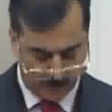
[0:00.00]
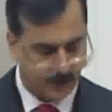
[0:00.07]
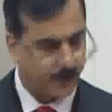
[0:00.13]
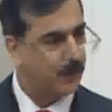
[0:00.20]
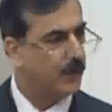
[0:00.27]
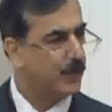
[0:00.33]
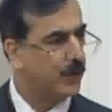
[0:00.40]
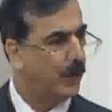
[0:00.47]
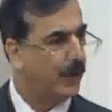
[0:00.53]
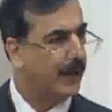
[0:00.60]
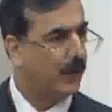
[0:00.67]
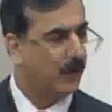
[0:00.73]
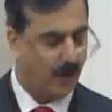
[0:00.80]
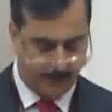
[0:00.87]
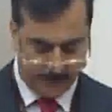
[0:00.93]
for
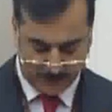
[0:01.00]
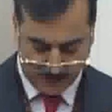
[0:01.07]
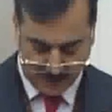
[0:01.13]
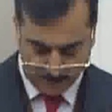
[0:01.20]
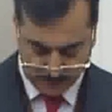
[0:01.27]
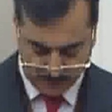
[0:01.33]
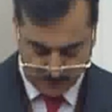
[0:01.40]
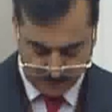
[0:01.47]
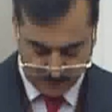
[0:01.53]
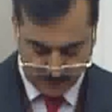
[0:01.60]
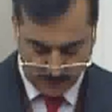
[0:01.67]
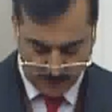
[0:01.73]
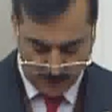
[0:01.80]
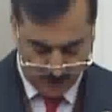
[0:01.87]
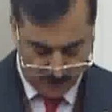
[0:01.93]
socio-economic uplift
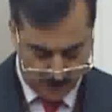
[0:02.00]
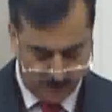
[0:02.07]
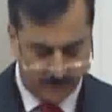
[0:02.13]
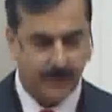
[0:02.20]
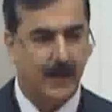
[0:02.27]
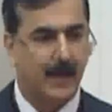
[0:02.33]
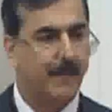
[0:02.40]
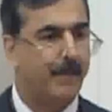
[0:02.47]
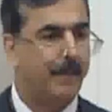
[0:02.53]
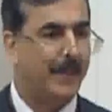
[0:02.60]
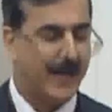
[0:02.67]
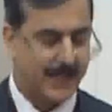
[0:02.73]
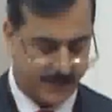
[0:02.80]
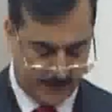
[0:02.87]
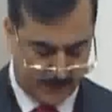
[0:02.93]
of our
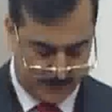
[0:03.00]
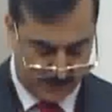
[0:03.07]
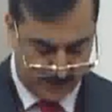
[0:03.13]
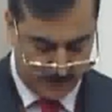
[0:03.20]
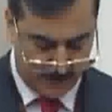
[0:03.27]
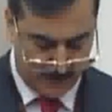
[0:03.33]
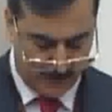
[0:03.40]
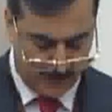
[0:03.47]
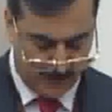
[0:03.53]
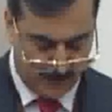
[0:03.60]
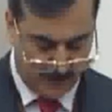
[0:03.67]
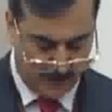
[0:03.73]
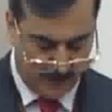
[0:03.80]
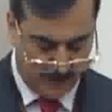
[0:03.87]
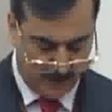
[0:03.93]
masses.
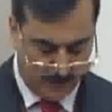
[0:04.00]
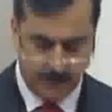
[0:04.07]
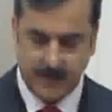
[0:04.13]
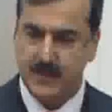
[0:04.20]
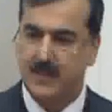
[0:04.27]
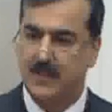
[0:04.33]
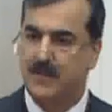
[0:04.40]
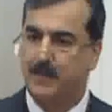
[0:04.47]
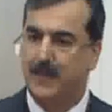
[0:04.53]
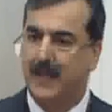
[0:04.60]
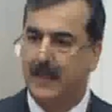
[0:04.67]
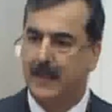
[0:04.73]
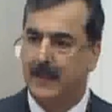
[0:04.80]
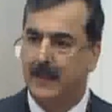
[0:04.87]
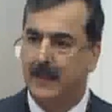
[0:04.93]
Mr.
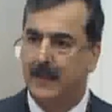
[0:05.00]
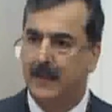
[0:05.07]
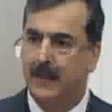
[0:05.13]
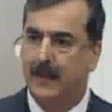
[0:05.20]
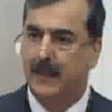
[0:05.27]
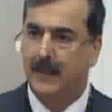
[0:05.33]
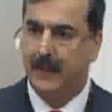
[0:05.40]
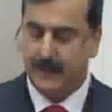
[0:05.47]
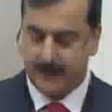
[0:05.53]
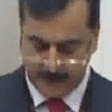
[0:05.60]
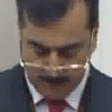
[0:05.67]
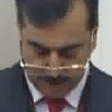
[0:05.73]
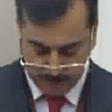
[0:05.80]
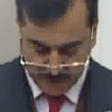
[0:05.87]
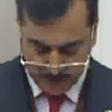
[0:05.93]
Speaker,
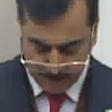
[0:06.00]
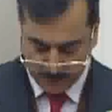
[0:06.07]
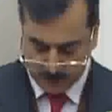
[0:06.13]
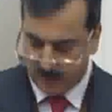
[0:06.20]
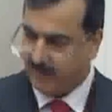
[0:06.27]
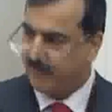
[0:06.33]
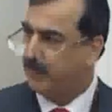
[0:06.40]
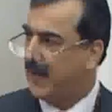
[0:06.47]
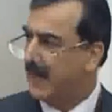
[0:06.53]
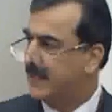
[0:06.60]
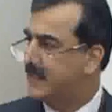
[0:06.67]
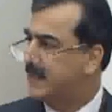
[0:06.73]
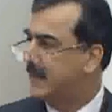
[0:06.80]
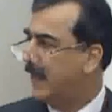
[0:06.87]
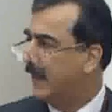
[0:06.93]
the people of
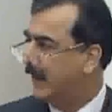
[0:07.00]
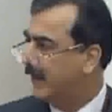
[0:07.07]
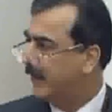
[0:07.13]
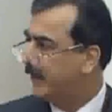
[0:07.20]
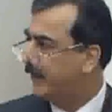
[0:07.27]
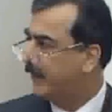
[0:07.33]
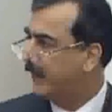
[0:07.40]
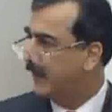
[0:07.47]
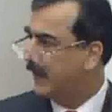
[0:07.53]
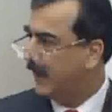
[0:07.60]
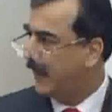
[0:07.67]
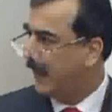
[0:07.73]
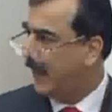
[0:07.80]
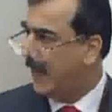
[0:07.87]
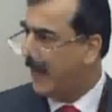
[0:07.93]
Pakistan
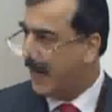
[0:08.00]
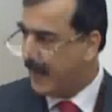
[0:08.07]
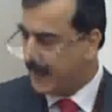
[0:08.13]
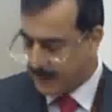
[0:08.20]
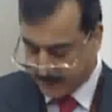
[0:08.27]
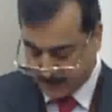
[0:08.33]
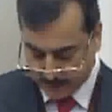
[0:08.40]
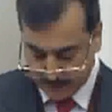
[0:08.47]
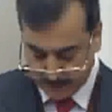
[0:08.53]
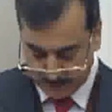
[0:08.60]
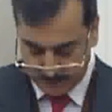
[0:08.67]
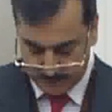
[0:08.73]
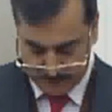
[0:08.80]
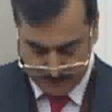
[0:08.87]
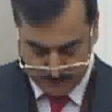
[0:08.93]
and
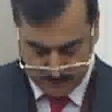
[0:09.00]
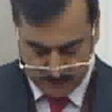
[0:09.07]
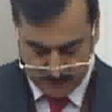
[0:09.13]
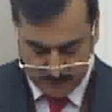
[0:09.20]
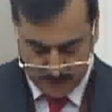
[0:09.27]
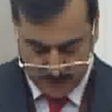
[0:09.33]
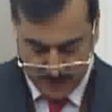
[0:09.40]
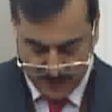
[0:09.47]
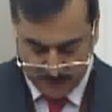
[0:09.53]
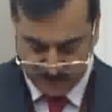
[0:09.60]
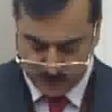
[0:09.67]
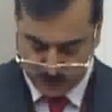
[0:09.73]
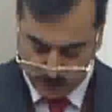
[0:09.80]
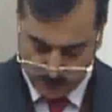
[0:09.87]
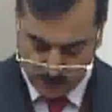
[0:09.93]
Turkey
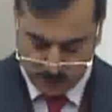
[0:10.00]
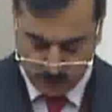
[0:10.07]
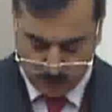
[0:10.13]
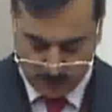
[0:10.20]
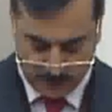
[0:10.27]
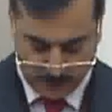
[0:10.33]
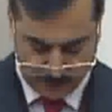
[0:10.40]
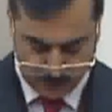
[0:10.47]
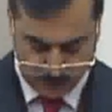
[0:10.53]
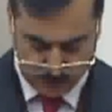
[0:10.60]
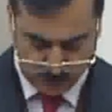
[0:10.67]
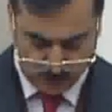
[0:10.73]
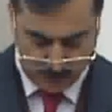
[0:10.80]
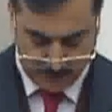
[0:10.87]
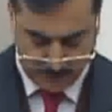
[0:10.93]
have stood shoulder to
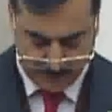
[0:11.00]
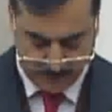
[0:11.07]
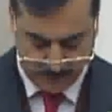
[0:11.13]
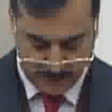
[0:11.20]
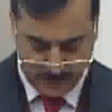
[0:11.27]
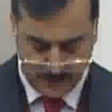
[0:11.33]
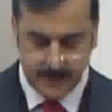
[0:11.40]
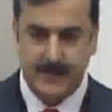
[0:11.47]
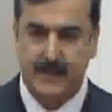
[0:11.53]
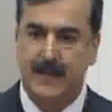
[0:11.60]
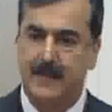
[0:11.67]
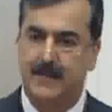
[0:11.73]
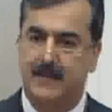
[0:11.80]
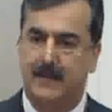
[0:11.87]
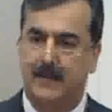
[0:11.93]
shoulder
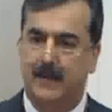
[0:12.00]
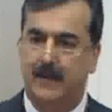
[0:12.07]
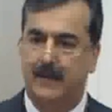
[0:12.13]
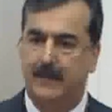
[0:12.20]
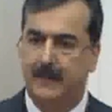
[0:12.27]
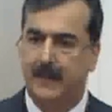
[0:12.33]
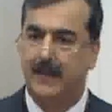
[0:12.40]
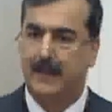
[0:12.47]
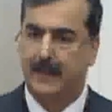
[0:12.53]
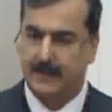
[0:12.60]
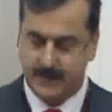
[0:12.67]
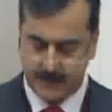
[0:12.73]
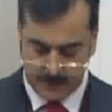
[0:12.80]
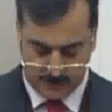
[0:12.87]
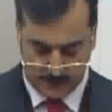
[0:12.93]
since their
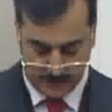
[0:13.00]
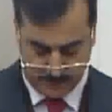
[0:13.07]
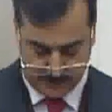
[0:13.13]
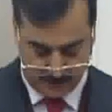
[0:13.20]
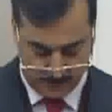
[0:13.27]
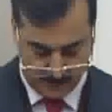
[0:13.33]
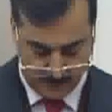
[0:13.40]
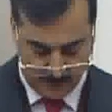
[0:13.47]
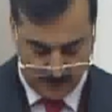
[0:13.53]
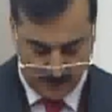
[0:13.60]
existence.